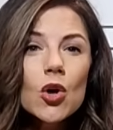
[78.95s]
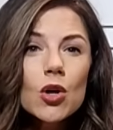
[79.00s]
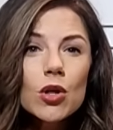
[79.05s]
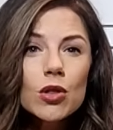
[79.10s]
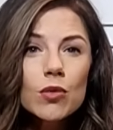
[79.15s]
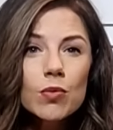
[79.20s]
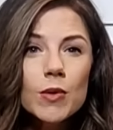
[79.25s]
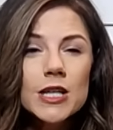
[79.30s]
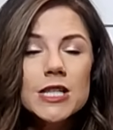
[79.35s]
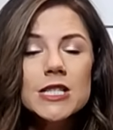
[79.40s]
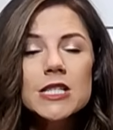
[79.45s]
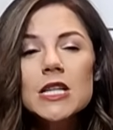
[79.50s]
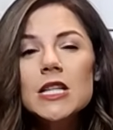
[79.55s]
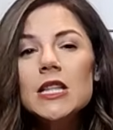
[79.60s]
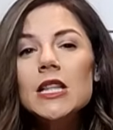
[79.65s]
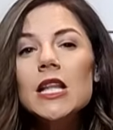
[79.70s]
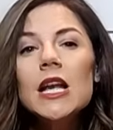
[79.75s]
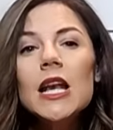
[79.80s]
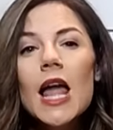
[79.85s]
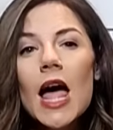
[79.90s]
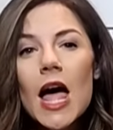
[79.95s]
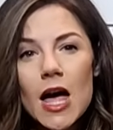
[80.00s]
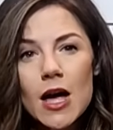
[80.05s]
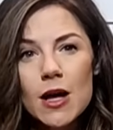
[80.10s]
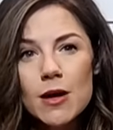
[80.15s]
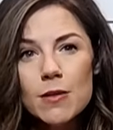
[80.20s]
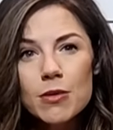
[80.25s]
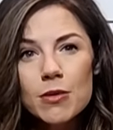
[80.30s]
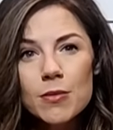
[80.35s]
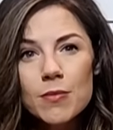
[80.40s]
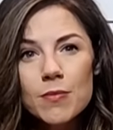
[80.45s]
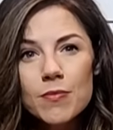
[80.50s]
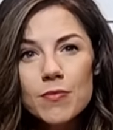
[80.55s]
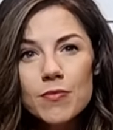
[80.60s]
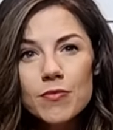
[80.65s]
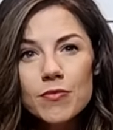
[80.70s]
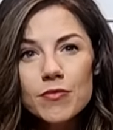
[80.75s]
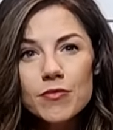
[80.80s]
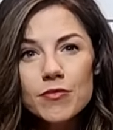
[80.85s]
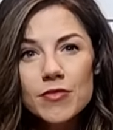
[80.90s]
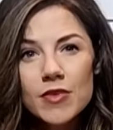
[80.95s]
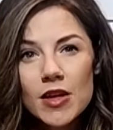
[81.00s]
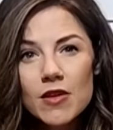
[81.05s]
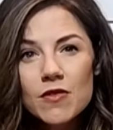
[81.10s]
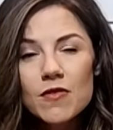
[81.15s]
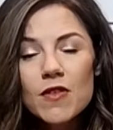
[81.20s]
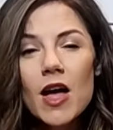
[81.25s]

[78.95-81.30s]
earth wind in the lab. They